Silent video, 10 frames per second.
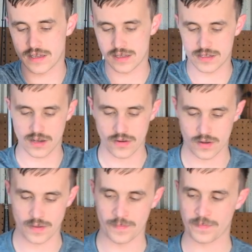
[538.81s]
So
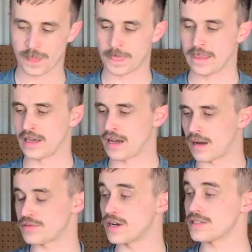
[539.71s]
I'm
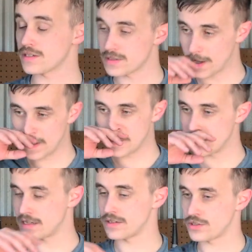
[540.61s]
trying to still stay
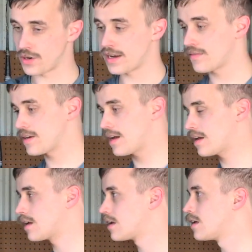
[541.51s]
consistent and train every
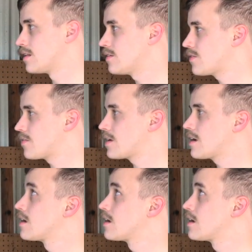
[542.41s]
day, lift every day,